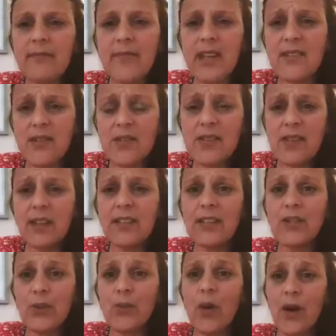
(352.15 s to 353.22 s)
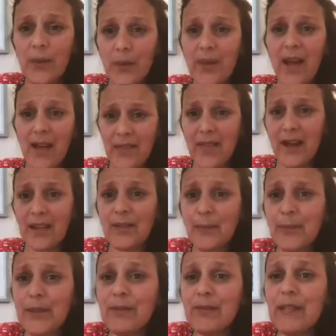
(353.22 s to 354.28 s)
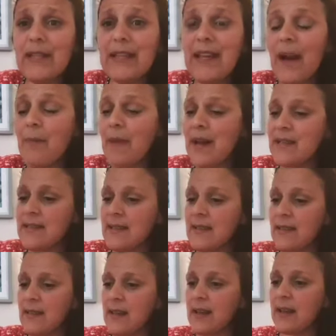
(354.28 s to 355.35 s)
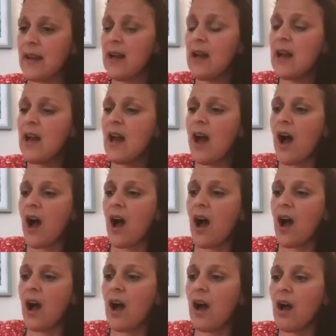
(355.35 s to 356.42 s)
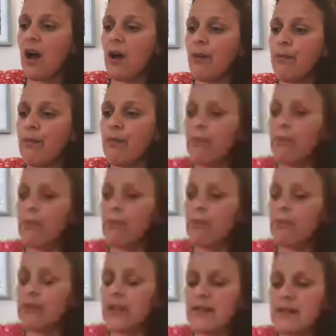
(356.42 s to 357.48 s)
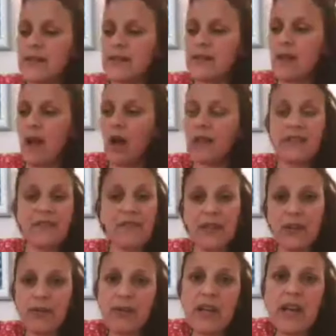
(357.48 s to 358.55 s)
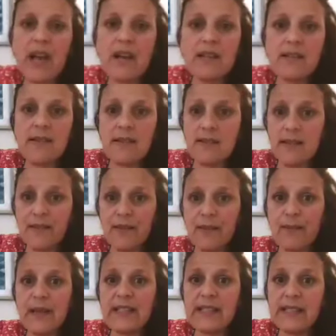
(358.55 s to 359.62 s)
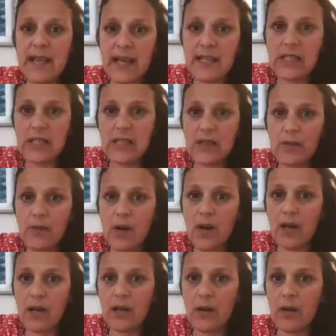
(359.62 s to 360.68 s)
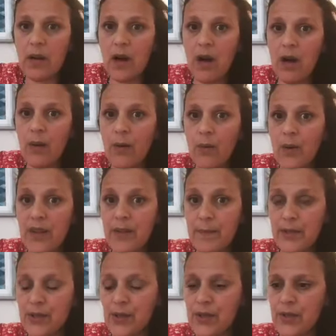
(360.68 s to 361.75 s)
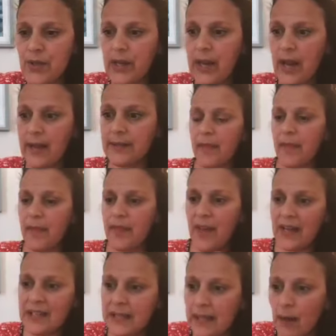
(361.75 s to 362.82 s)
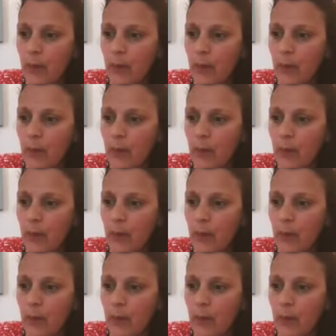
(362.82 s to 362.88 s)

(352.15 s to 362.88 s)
so starting to work with that that could be really amazing thing. Um, there is uh, different kriyas, there's different meditation to work uh, with the pituitary gland. The third thing I